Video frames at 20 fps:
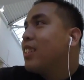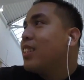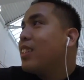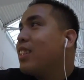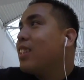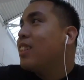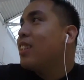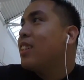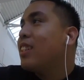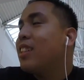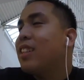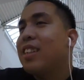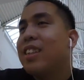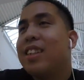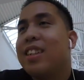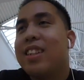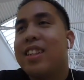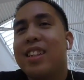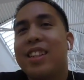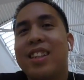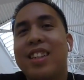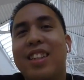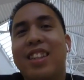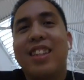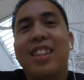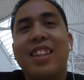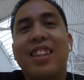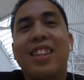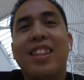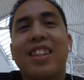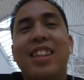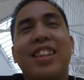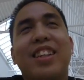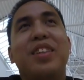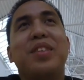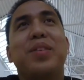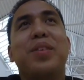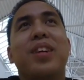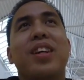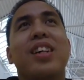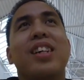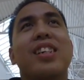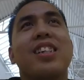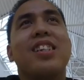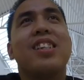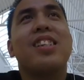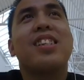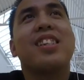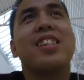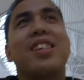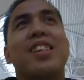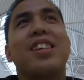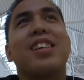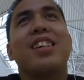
It was a success though, bro. It was.